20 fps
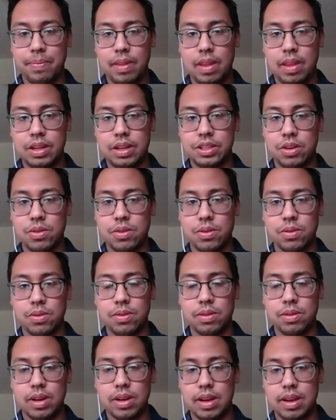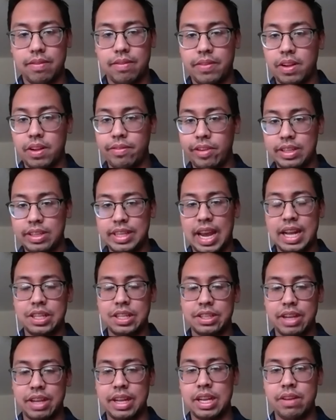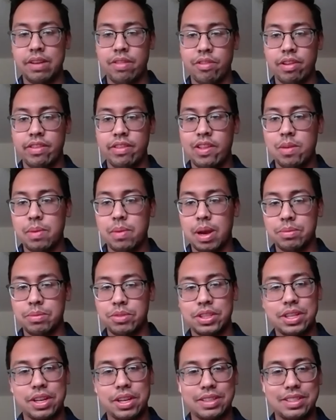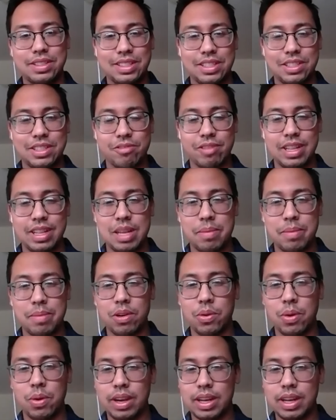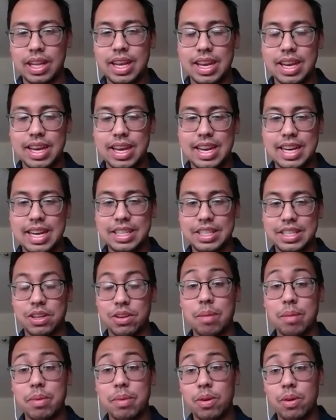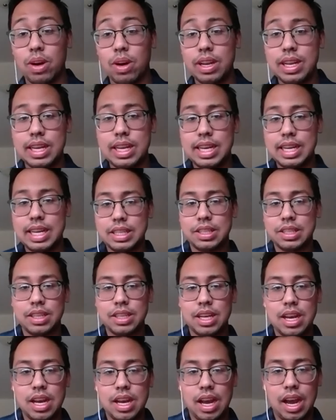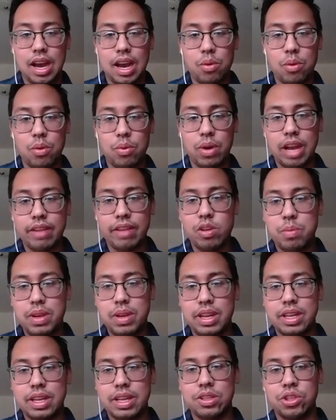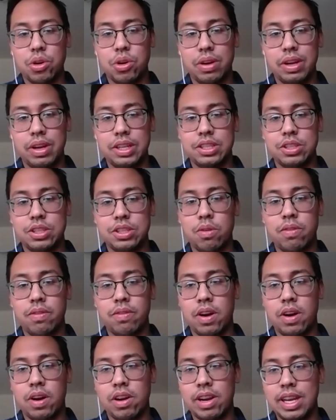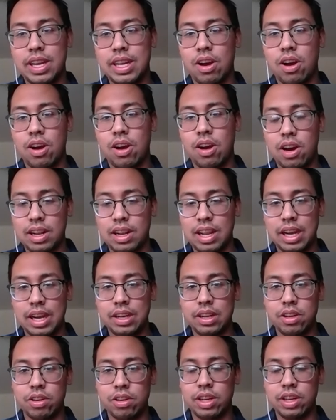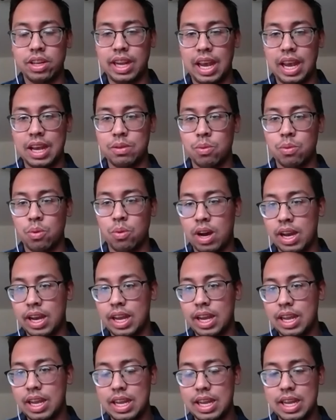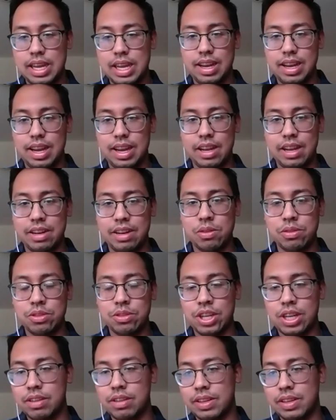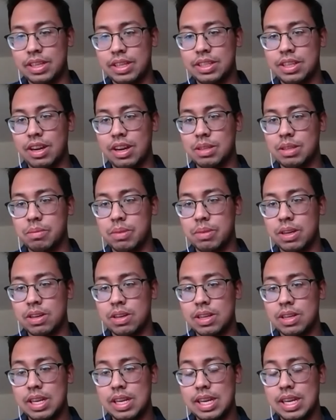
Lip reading: So feel free to answer any three of them. I'm just going to read them out quickly. So number one is, what have you been enjoying so far in online learning and why? I know Jennifer talked about